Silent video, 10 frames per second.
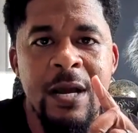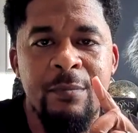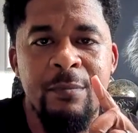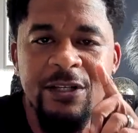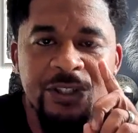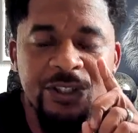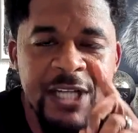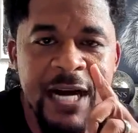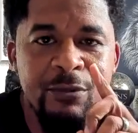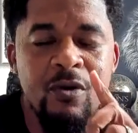but there's a
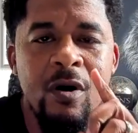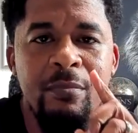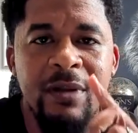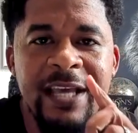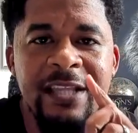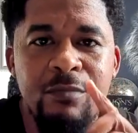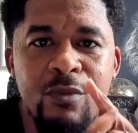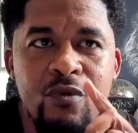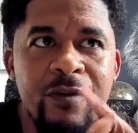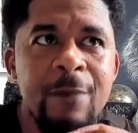chapter called Play the
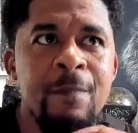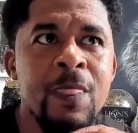Movie